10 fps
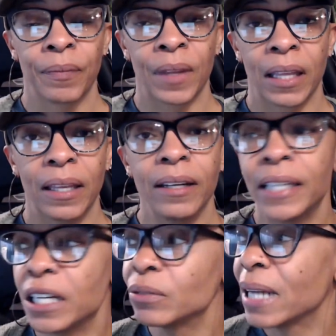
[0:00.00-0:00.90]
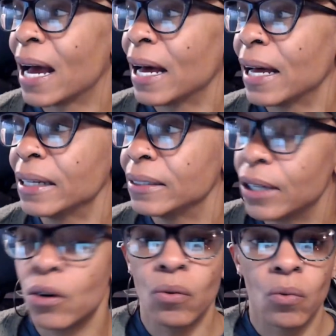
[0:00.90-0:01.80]
There are days when I
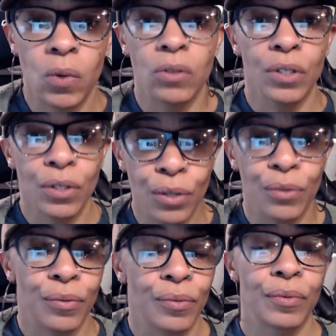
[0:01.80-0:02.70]
don't want to do.